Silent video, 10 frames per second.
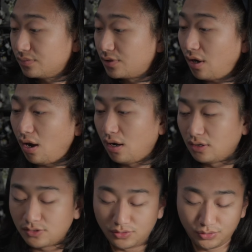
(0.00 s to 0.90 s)

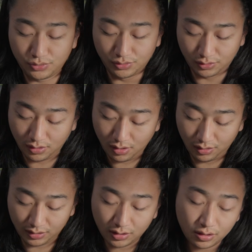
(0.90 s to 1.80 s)
cause to the
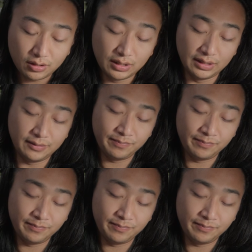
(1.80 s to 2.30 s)
card curling